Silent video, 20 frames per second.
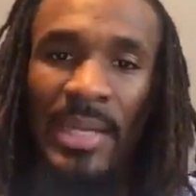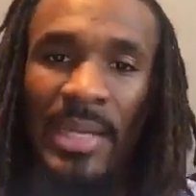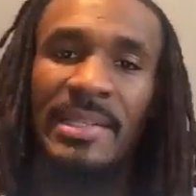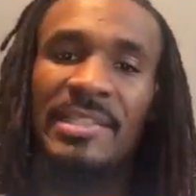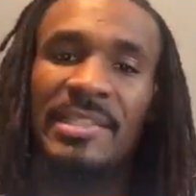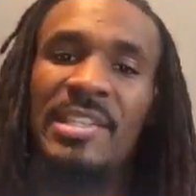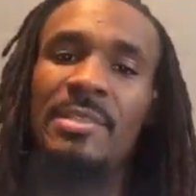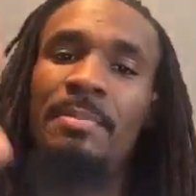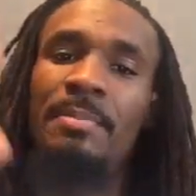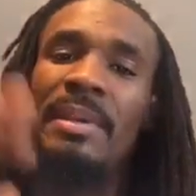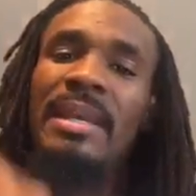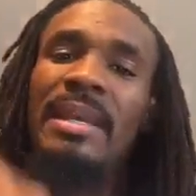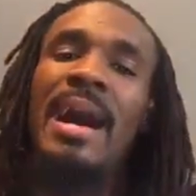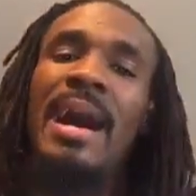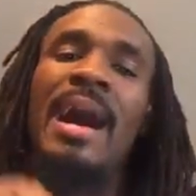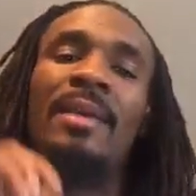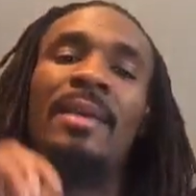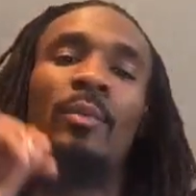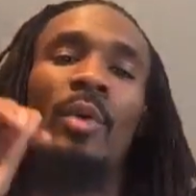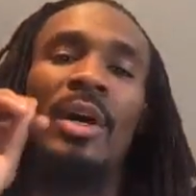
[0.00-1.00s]
This is
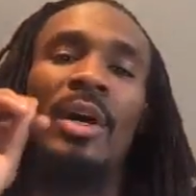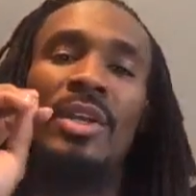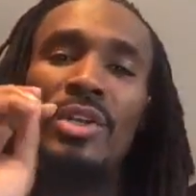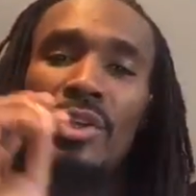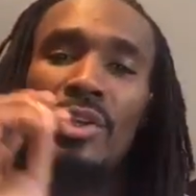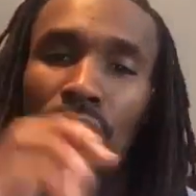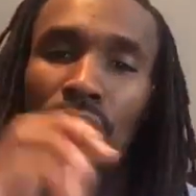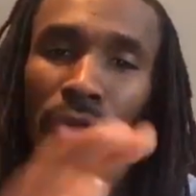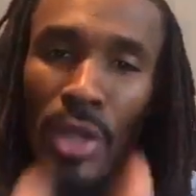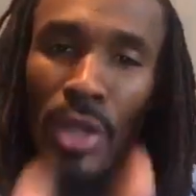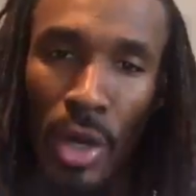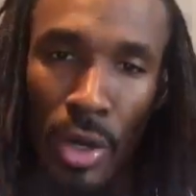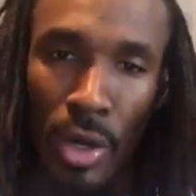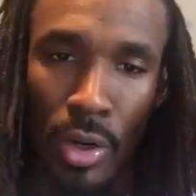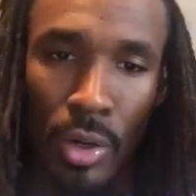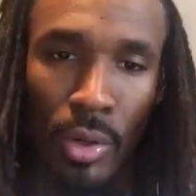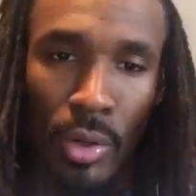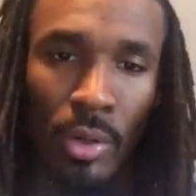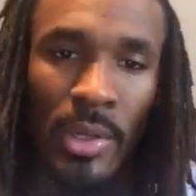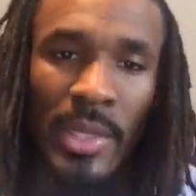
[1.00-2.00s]
beyond what you
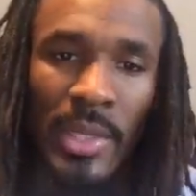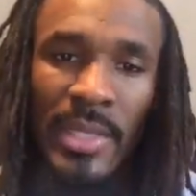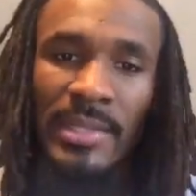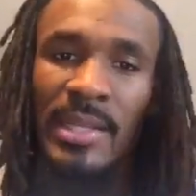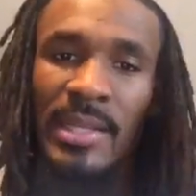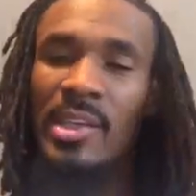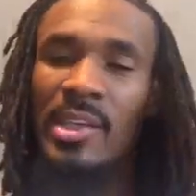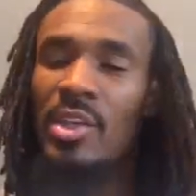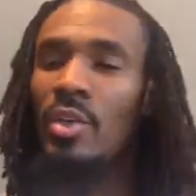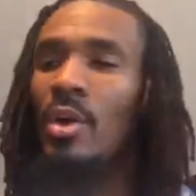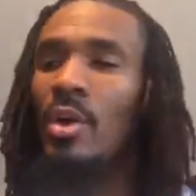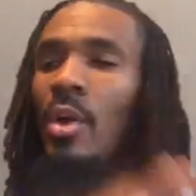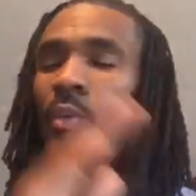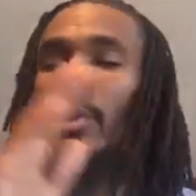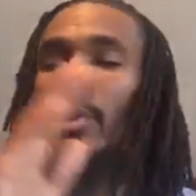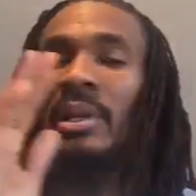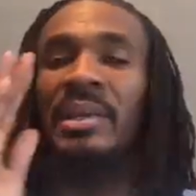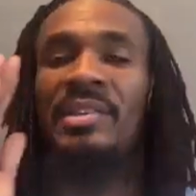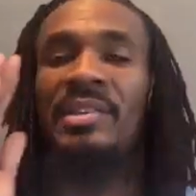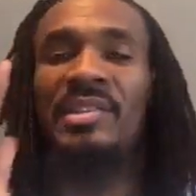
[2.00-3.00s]
know, that you don't
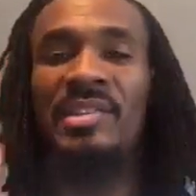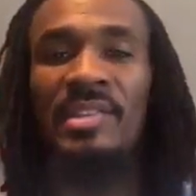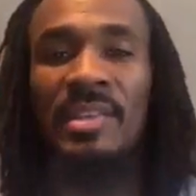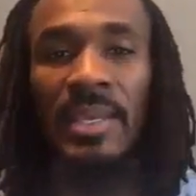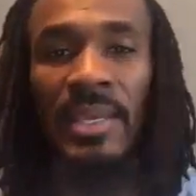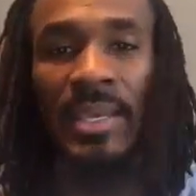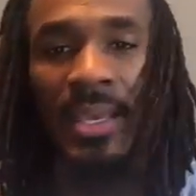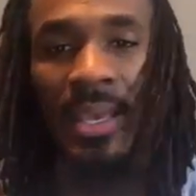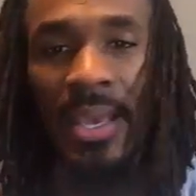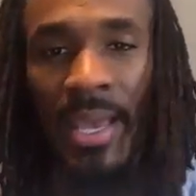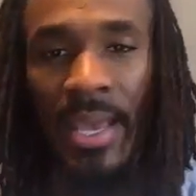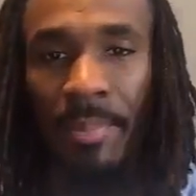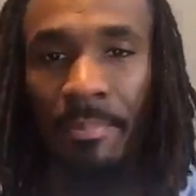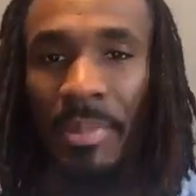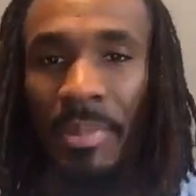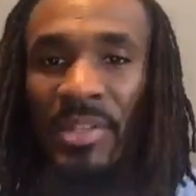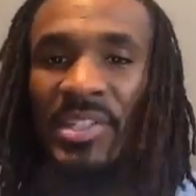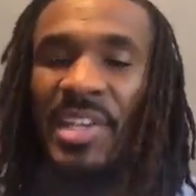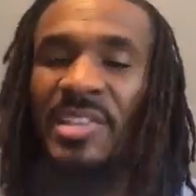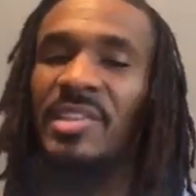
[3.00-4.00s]
really see it.
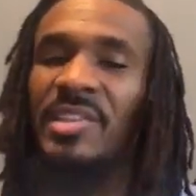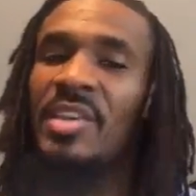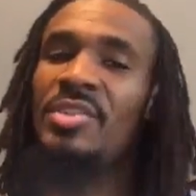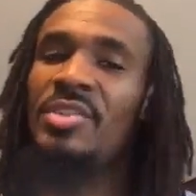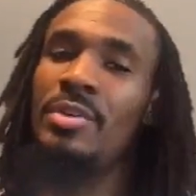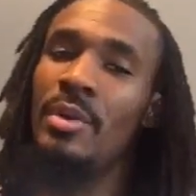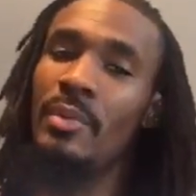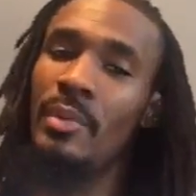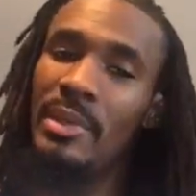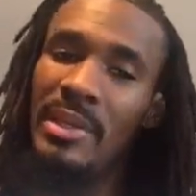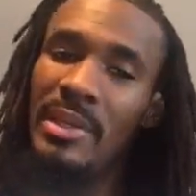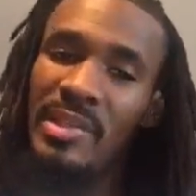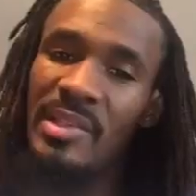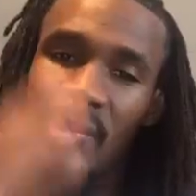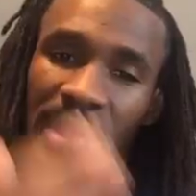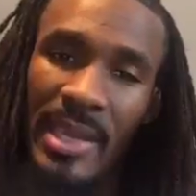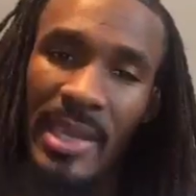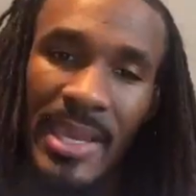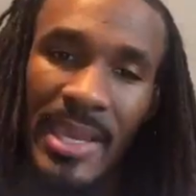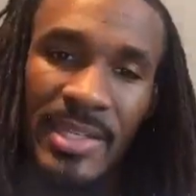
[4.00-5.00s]
But just because you don't really
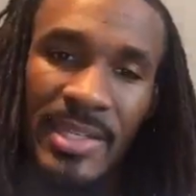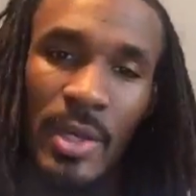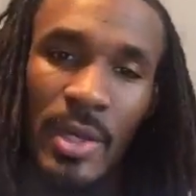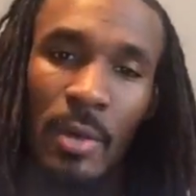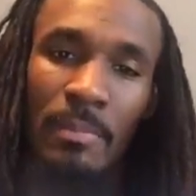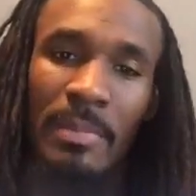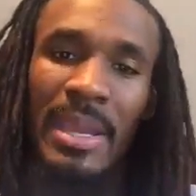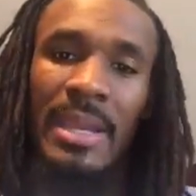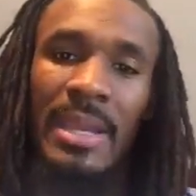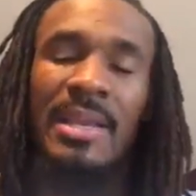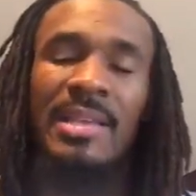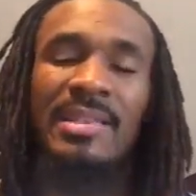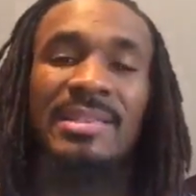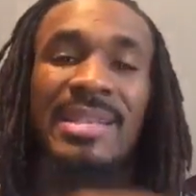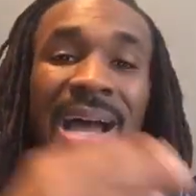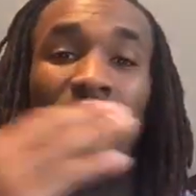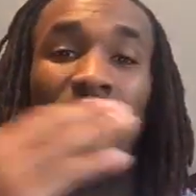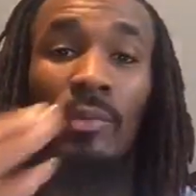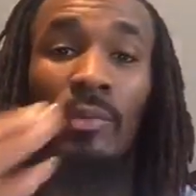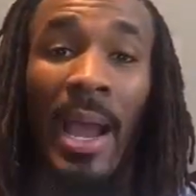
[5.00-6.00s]
see it don't mean it's
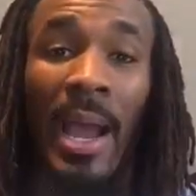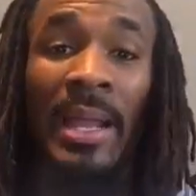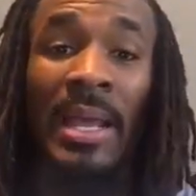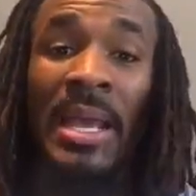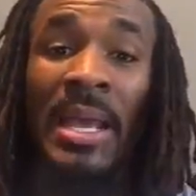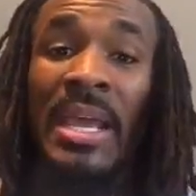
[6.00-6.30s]
not right.